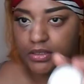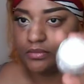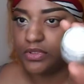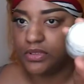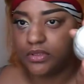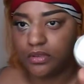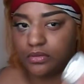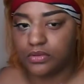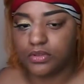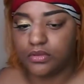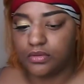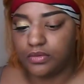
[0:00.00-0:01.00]
just the old
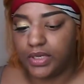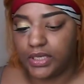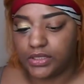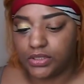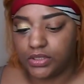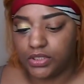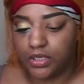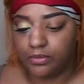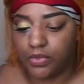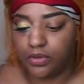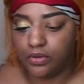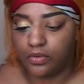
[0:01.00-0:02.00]
school NYX
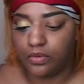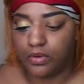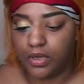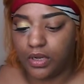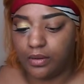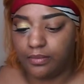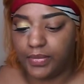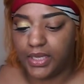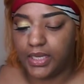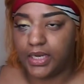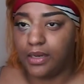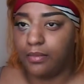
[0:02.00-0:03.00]
Jumbo
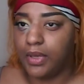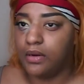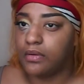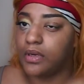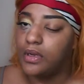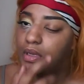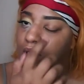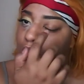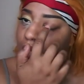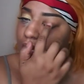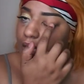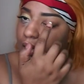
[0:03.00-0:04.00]
pen and milk.
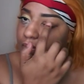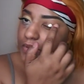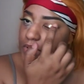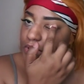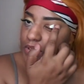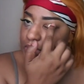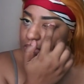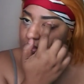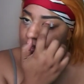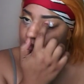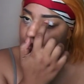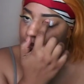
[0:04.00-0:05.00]
Obviously this is
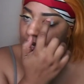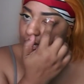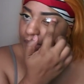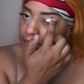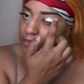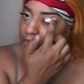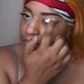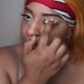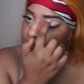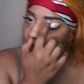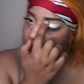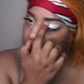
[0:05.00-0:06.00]
the depotted
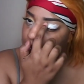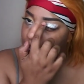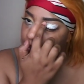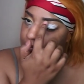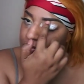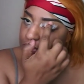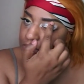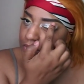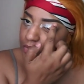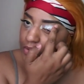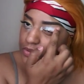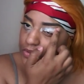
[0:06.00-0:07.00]
one, so I'm just
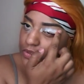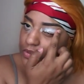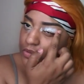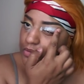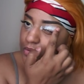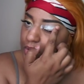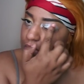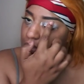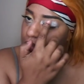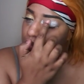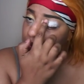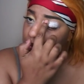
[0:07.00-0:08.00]
going to
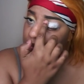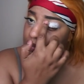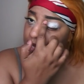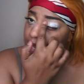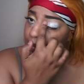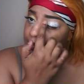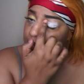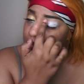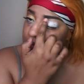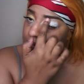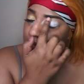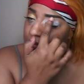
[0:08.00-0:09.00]
tap
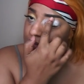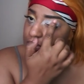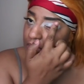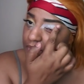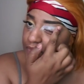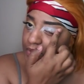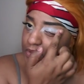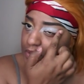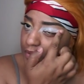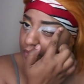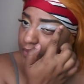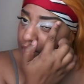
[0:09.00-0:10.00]
this on the surface
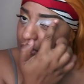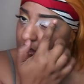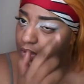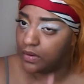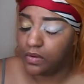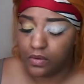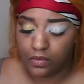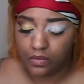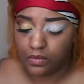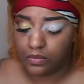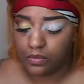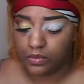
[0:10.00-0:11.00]
of the
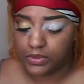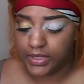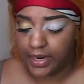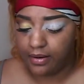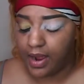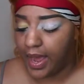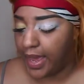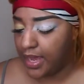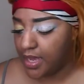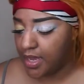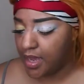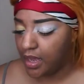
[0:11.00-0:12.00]
whole entire eye.
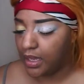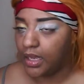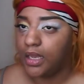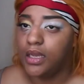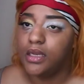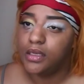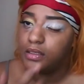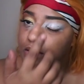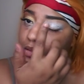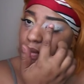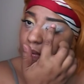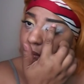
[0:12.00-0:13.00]

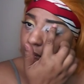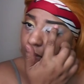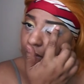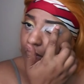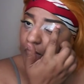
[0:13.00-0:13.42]
So